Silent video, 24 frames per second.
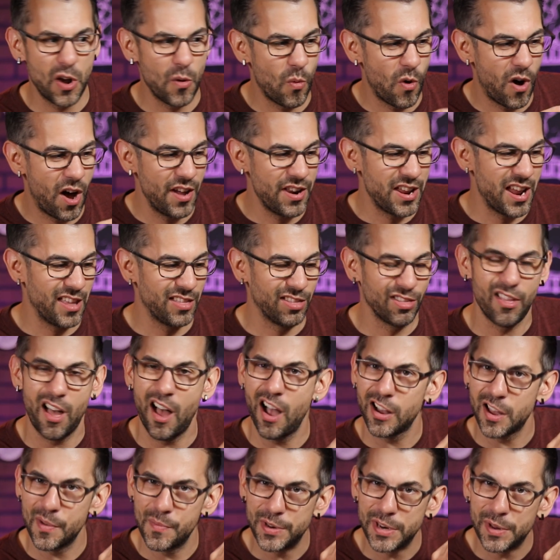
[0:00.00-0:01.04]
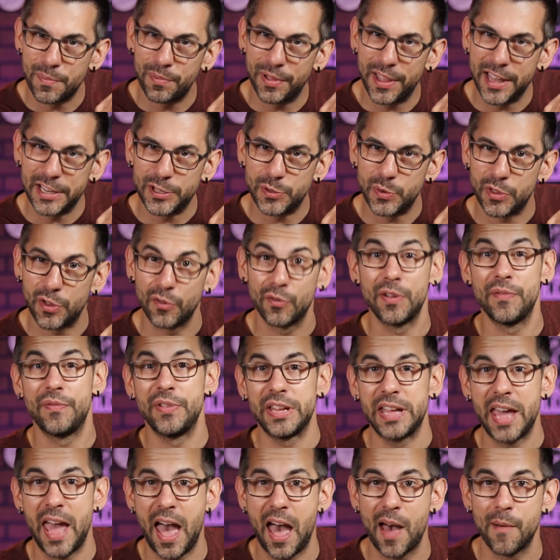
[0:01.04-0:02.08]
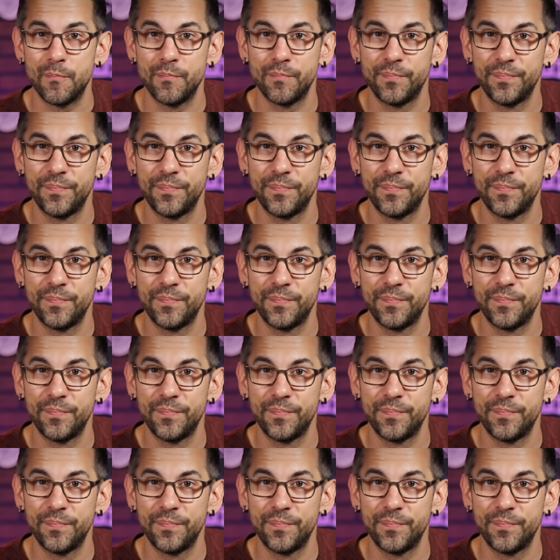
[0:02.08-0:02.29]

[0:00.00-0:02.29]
I want and lock them into place with the rivet cap.